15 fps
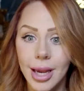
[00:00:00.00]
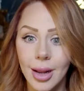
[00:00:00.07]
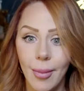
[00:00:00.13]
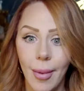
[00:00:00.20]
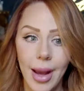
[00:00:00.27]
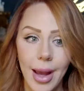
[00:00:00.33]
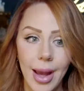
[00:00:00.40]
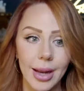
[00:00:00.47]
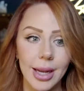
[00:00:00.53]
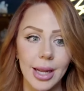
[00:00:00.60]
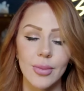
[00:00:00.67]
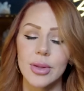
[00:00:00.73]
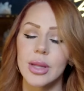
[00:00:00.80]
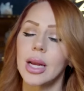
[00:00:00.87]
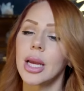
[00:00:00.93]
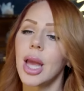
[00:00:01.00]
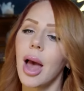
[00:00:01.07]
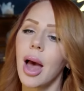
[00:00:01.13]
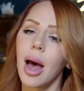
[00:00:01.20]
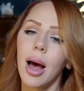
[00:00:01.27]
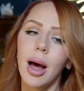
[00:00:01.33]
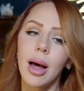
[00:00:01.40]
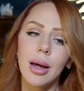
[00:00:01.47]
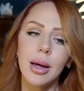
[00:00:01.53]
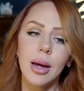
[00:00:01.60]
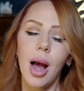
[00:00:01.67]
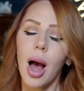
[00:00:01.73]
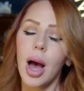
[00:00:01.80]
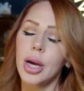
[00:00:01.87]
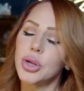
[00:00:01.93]
In my head, he was like, "Yeah,
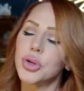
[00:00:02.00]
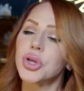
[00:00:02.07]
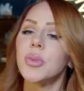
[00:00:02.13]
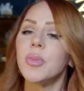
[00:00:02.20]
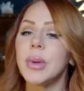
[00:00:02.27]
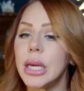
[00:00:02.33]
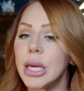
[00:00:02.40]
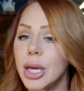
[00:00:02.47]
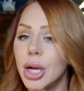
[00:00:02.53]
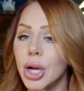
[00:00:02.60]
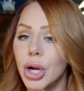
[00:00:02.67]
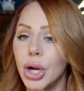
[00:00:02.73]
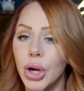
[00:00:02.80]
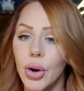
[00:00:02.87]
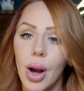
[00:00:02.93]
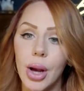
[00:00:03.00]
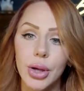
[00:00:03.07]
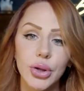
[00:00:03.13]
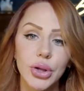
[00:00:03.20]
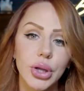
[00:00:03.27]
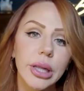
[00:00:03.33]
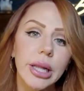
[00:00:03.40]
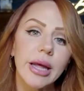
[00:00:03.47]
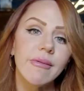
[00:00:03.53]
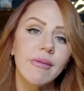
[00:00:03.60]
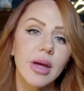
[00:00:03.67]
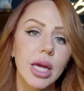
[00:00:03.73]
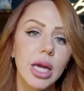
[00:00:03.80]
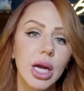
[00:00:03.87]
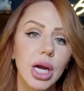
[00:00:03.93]
I used to be here. I used to
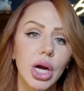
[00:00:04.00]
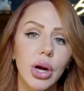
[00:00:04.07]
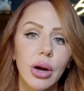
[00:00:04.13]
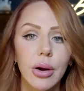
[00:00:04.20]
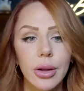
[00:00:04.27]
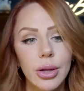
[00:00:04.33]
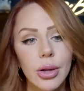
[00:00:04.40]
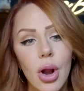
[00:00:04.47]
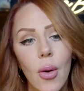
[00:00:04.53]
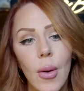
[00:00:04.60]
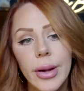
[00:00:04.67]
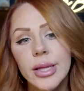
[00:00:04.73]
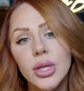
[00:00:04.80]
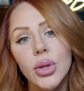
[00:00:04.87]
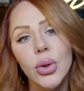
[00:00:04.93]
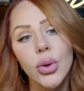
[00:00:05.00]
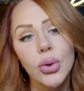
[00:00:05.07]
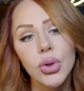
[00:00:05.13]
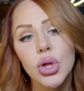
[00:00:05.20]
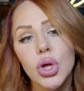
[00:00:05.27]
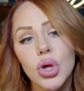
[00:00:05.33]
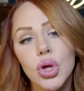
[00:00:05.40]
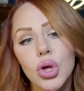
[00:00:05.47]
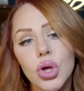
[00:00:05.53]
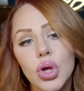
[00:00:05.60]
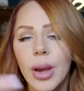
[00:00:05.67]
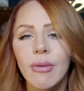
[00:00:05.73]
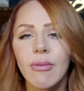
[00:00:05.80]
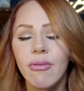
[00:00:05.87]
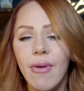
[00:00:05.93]
live here, and you know, I still
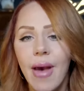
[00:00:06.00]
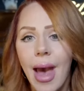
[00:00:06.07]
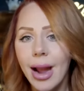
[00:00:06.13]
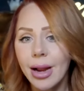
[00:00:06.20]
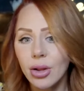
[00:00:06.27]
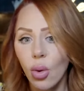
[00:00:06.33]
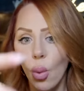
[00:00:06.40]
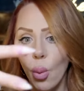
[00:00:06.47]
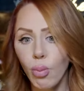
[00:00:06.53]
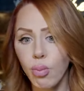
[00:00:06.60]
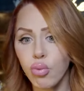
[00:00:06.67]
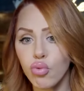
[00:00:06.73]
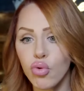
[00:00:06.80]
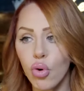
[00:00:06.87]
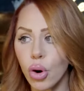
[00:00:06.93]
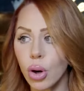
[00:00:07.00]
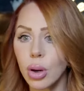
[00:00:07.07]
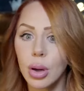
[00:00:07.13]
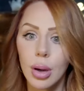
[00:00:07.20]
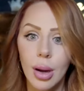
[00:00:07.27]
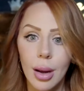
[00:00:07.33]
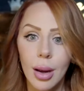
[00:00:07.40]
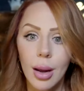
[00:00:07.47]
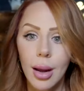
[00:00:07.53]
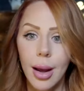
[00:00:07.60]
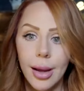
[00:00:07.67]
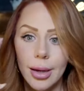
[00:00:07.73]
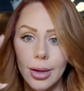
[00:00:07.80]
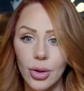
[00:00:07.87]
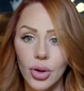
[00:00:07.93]
do. In fact."
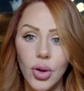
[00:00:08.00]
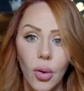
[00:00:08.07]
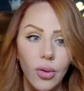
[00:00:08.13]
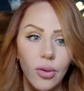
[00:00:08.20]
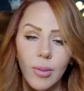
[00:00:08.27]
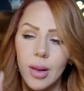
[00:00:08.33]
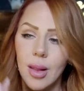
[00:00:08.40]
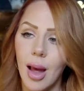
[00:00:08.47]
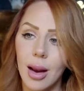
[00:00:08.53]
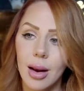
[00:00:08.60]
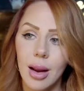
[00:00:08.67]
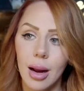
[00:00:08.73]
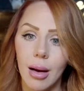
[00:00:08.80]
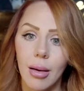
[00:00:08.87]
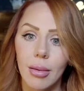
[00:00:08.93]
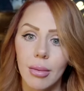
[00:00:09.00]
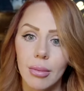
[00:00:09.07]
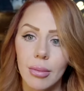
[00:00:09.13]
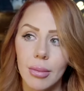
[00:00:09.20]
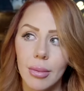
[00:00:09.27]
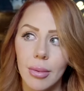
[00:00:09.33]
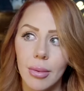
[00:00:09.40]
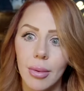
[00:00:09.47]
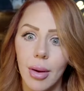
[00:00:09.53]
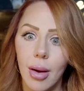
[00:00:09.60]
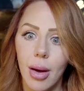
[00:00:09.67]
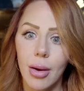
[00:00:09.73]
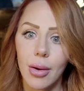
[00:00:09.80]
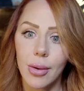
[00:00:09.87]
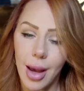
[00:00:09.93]
And he shows me that, and I go,
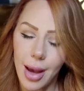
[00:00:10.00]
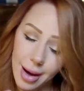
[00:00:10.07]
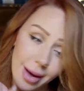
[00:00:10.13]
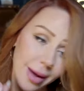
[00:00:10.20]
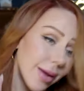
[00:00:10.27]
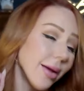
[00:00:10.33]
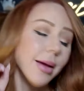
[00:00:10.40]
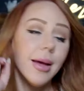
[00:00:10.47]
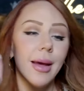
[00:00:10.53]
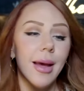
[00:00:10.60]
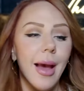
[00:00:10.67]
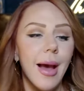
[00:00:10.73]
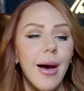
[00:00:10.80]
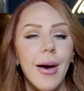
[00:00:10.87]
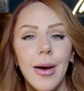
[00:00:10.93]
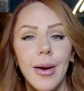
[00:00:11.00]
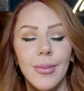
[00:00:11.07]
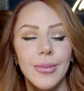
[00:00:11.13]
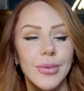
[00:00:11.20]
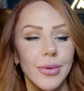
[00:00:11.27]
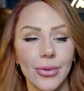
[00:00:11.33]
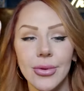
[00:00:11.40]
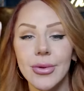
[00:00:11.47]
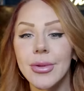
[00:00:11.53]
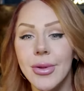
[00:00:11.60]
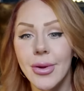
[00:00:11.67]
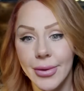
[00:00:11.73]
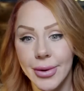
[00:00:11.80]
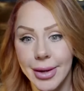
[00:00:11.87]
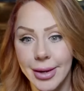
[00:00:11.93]
okay. Um, so just
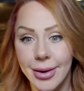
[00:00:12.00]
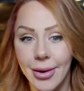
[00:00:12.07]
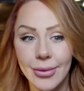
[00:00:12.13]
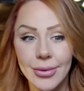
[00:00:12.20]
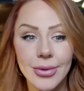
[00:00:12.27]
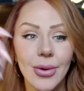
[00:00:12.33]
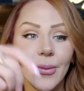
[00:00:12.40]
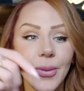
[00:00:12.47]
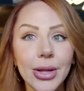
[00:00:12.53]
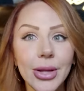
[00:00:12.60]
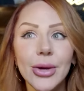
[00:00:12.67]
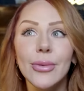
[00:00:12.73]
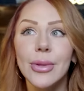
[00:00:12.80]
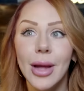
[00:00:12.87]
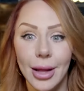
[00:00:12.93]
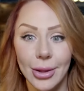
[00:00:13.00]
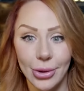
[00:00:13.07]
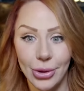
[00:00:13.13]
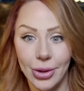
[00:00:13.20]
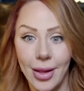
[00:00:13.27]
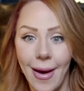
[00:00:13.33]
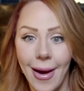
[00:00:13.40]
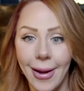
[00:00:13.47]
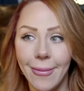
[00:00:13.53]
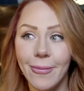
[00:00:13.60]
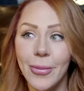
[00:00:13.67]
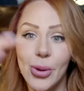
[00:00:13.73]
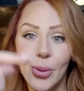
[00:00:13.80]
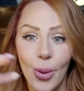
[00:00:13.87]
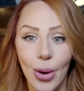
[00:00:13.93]
know that he knows. So when you touch that,
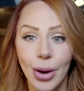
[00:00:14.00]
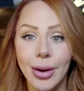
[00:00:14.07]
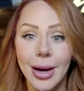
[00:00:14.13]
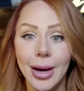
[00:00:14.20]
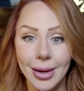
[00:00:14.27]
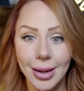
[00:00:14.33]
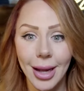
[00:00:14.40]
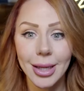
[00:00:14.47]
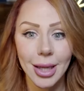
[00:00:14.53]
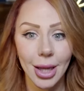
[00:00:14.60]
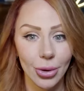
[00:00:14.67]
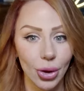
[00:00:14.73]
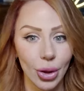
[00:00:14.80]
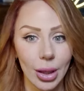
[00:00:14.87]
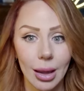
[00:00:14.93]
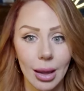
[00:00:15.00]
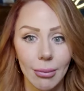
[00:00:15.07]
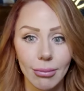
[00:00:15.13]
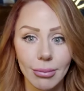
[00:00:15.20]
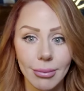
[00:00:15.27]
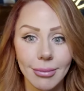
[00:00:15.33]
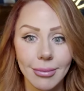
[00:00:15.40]
you are kind of like touching him,